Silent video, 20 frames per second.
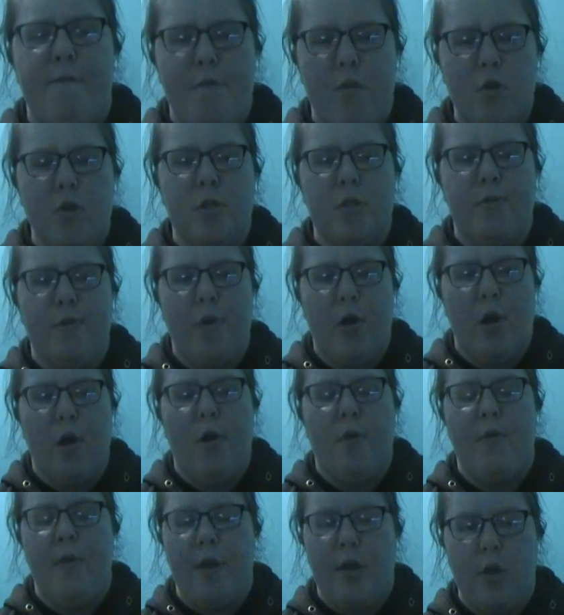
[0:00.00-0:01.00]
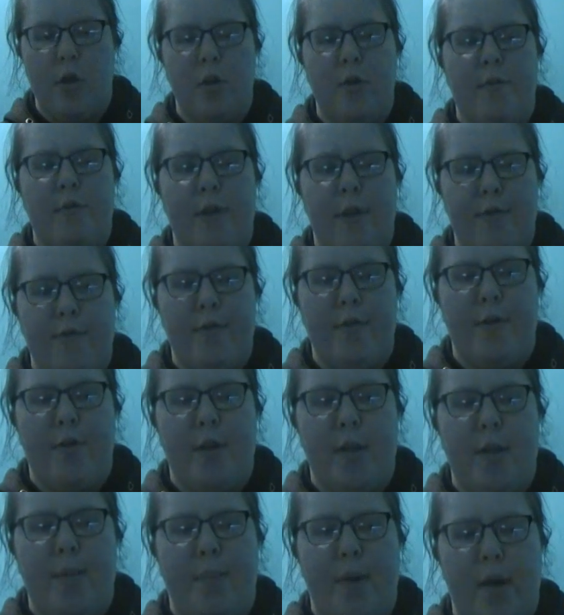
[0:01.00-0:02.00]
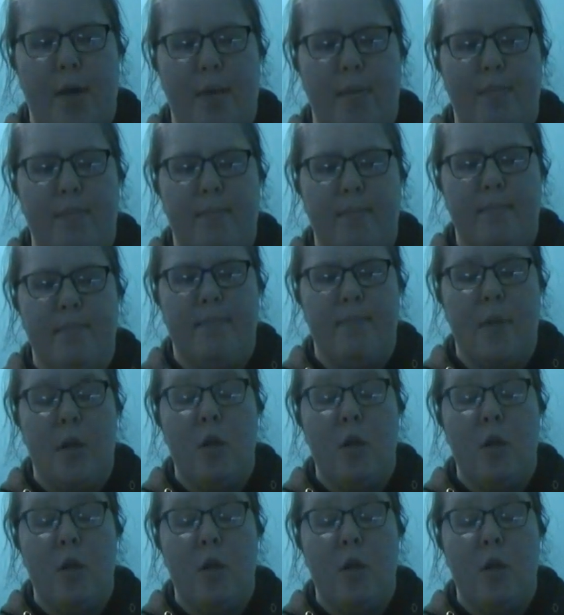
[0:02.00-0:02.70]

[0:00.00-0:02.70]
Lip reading: First of all, they could have left Viren at the bottom,